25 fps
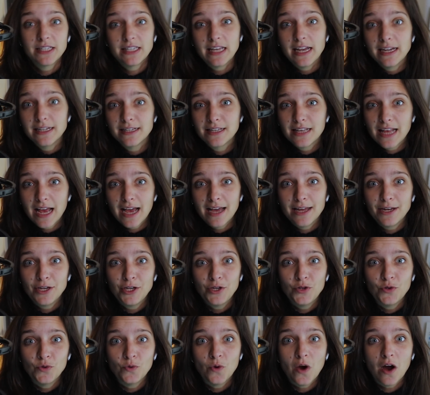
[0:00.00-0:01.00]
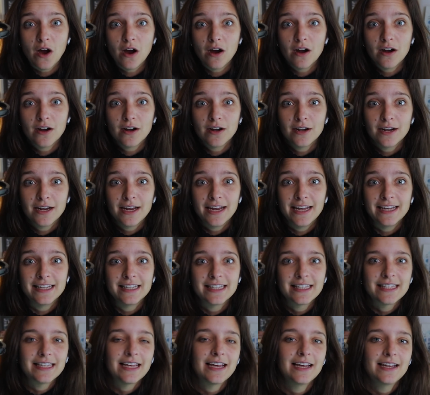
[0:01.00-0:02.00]
Besides that, you are
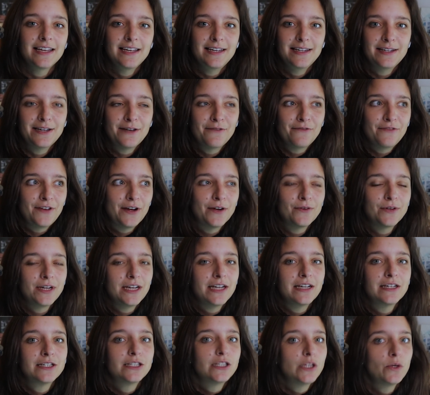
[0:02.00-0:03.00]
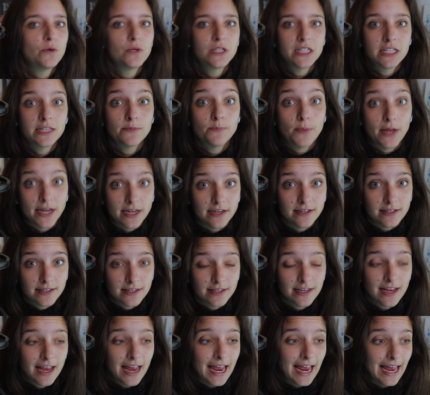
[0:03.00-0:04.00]
inside a very enclosed
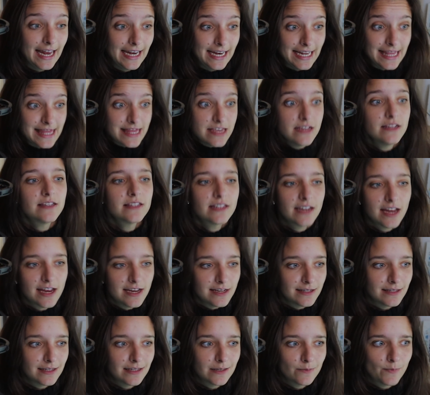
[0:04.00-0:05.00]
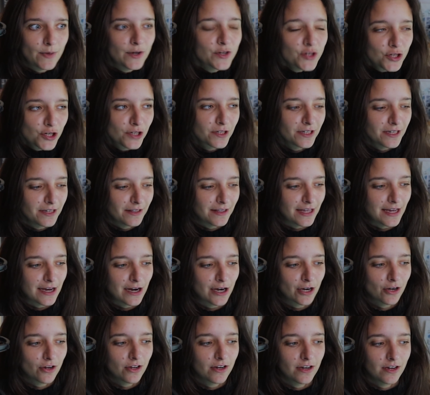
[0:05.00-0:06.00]
space. And in this case, especially, they
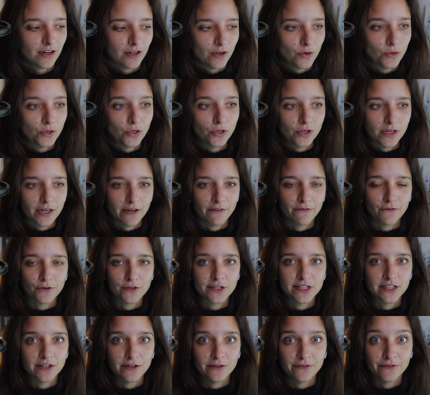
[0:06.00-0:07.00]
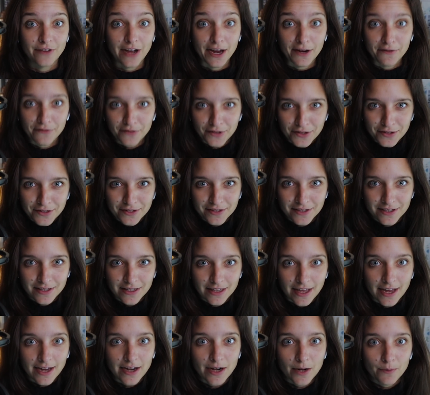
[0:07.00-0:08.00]
are going to go looking for survivors.
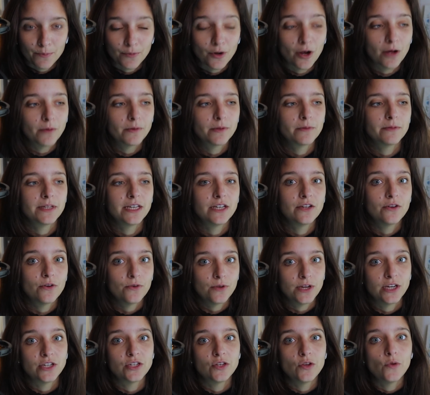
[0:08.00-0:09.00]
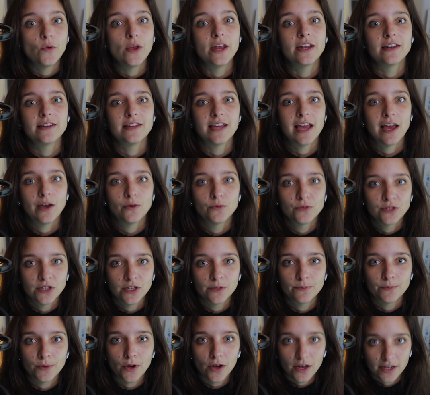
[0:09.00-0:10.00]
They are probably going to
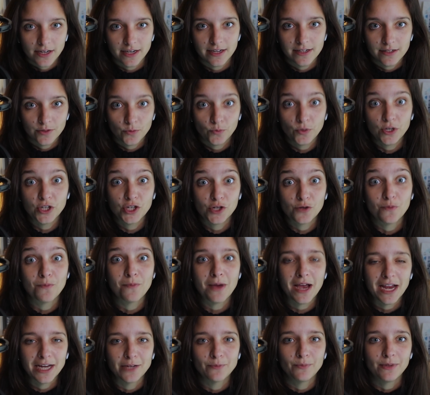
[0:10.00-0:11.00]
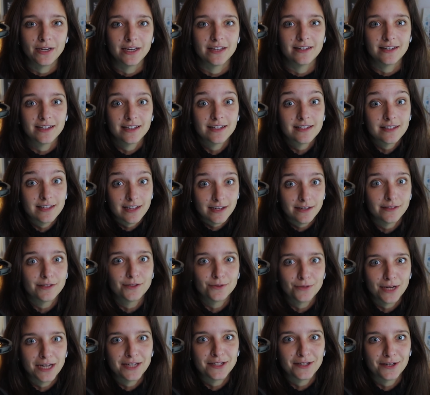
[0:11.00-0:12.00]
encounter bodies, which might be an
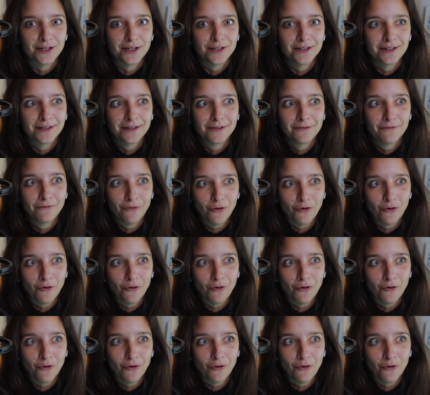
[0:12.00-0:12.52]
accelerator